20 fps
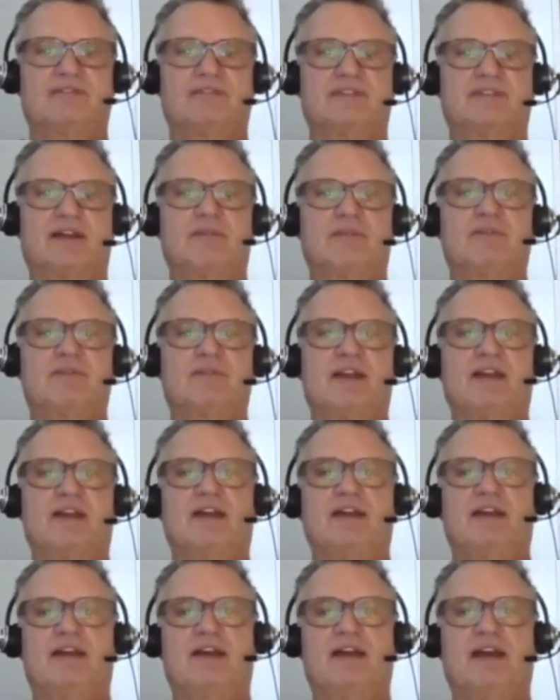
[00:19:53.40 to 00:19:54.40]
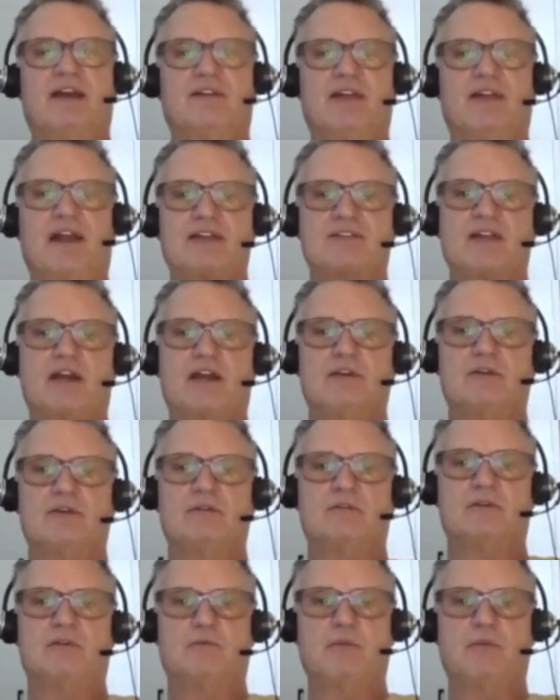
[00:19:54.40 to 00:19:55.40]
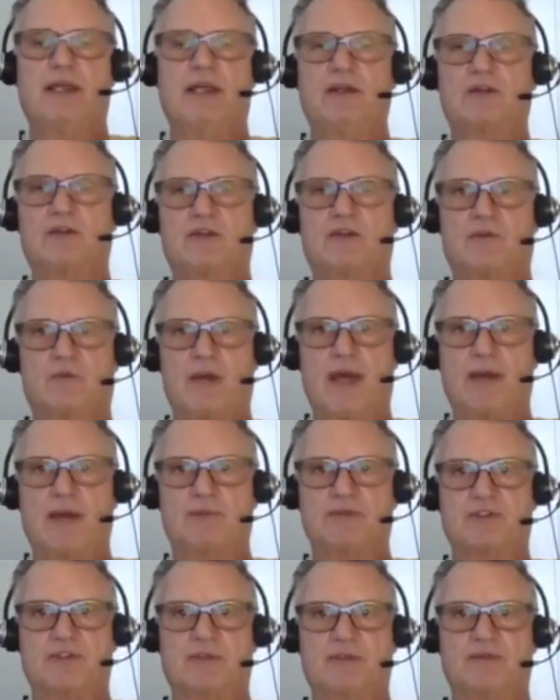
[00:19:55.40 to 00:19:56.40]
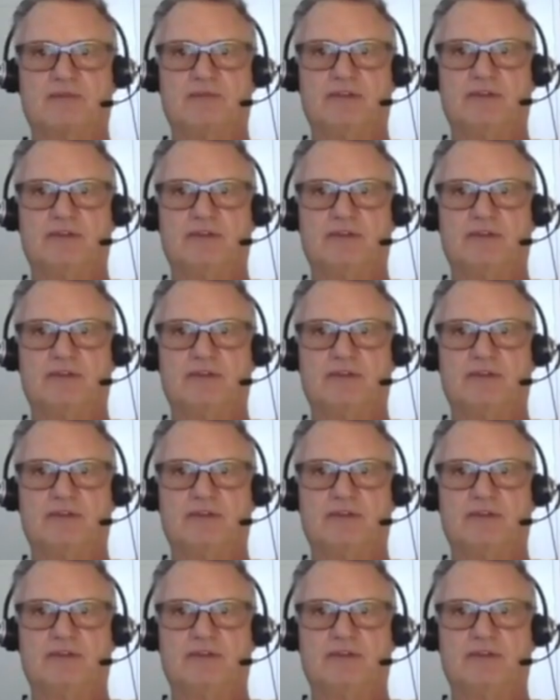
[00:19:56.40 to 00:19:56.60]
Okay? And that's how you debate the rapture.